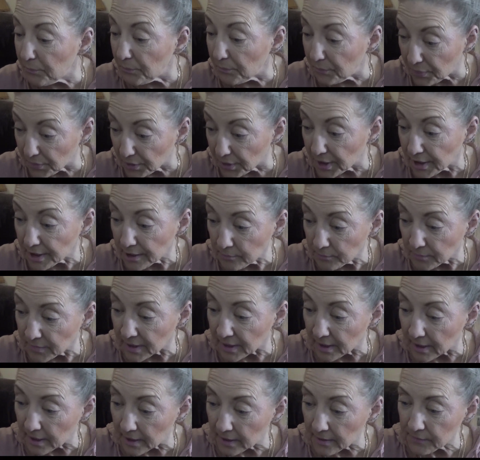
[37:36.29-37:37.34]
big
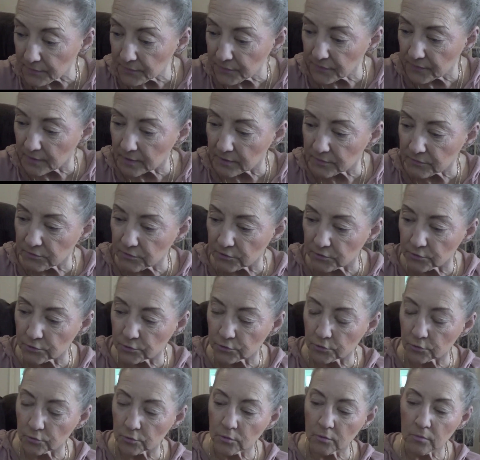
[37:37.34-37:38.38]
mess as
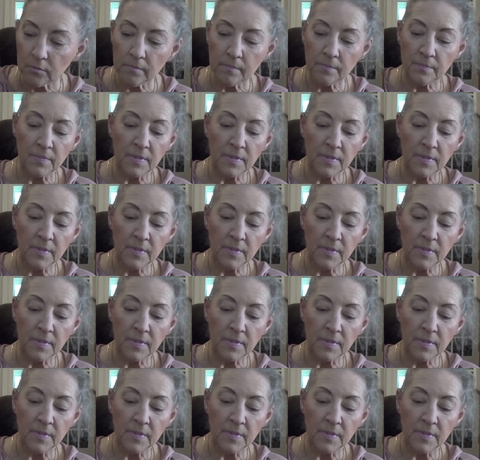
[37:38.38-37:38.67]
usual.